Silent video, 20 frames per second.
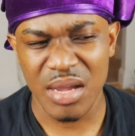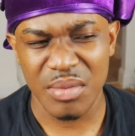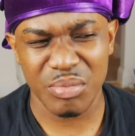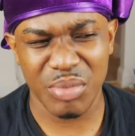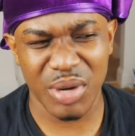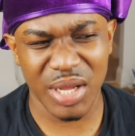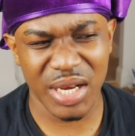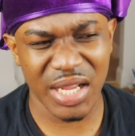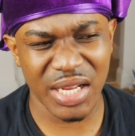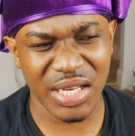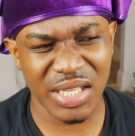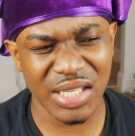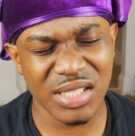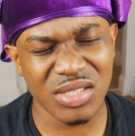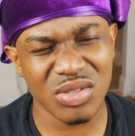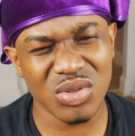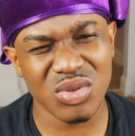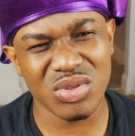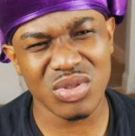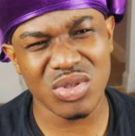but then
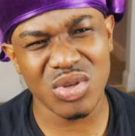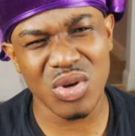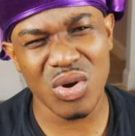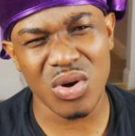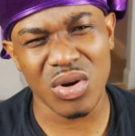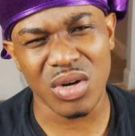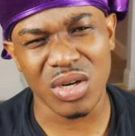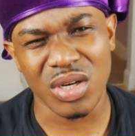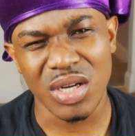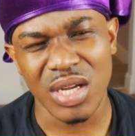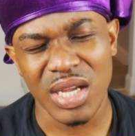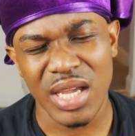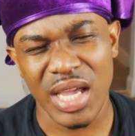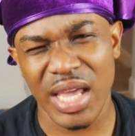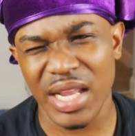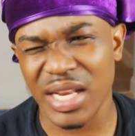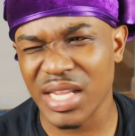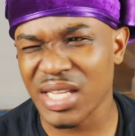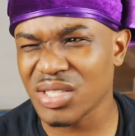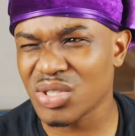he's on tour,
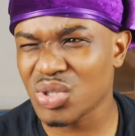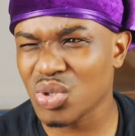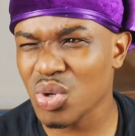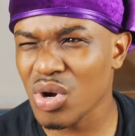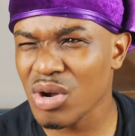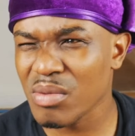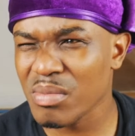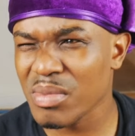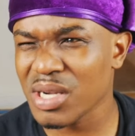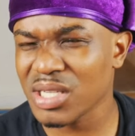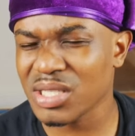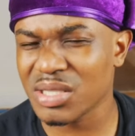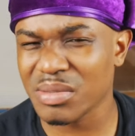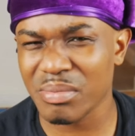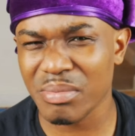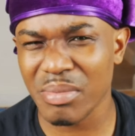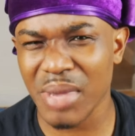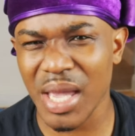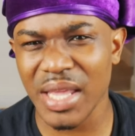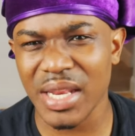and his tour bus
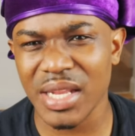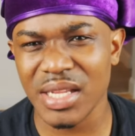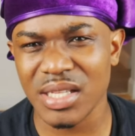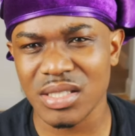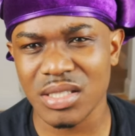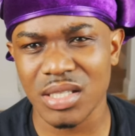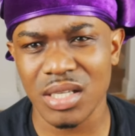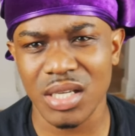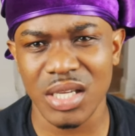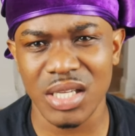made it to